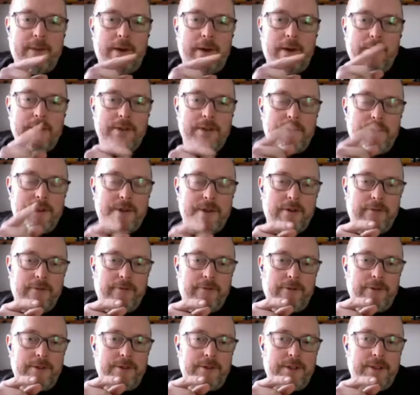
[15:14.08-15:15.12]
about when you were at the
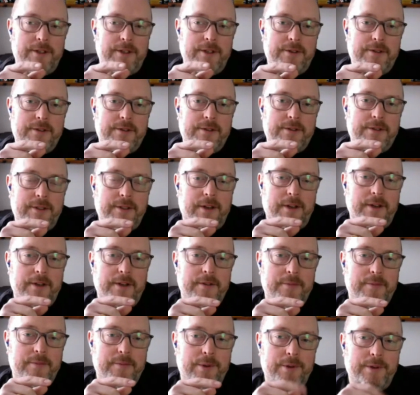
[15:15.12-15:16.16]
conference and
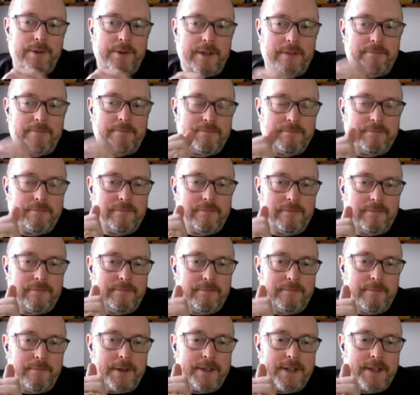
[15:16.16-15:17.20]
you put the
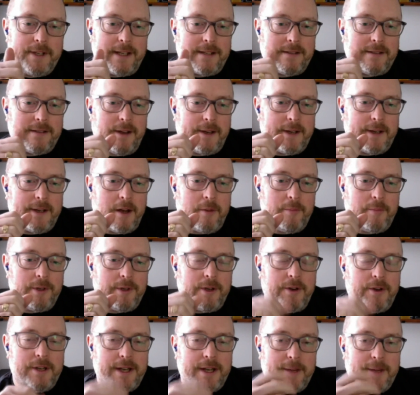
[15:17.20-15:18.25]
Monday slide up, you
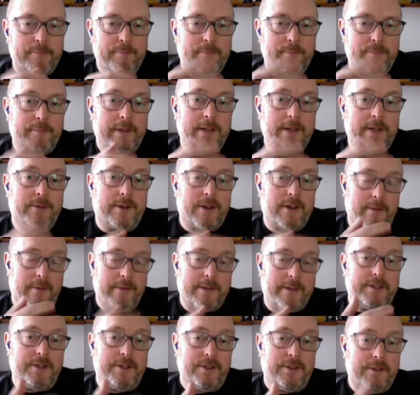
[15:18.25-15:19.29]
had people
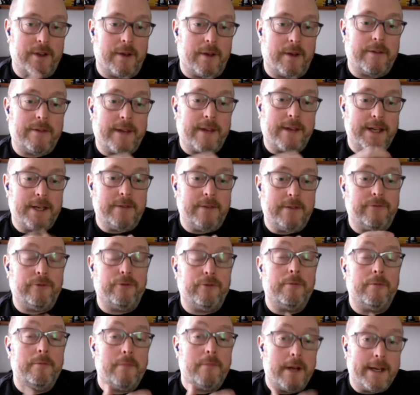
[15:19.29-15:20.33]
coming to you going, thank you for
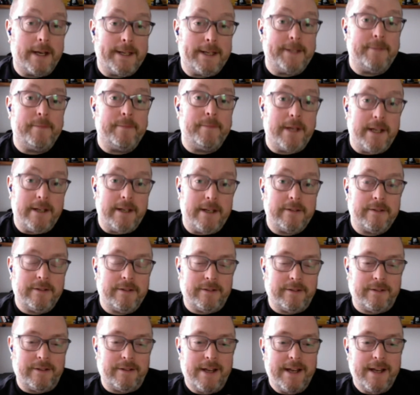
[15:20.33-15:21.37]
reminding me.
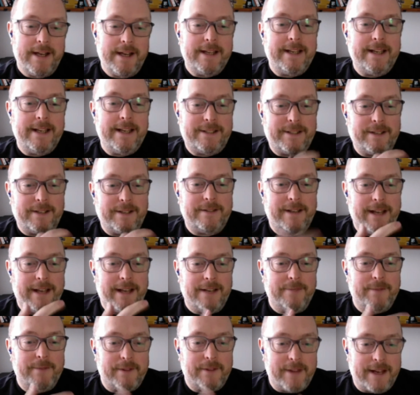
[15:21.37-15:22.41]
It's an
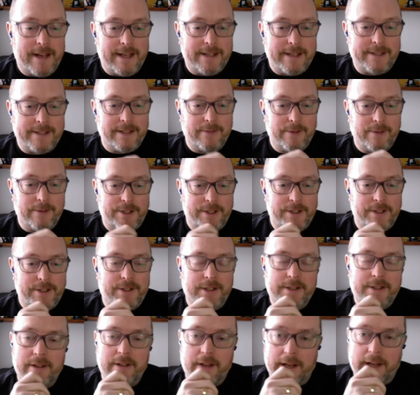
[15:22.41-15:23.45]
element of that, isn't it? Which is
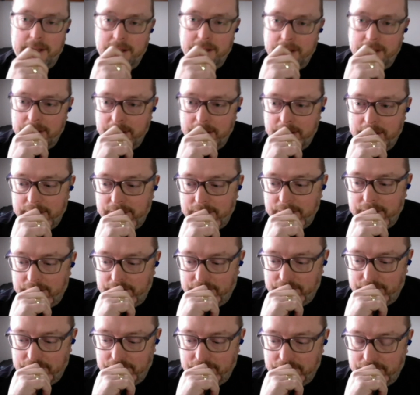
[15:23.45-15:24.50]
just like,
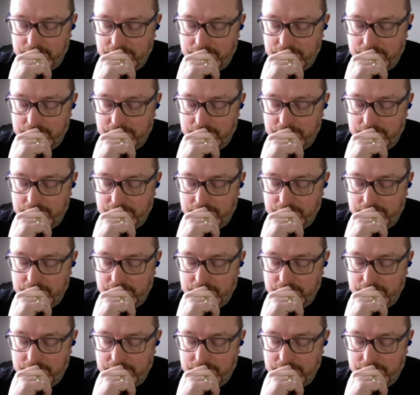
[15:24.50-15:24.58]
just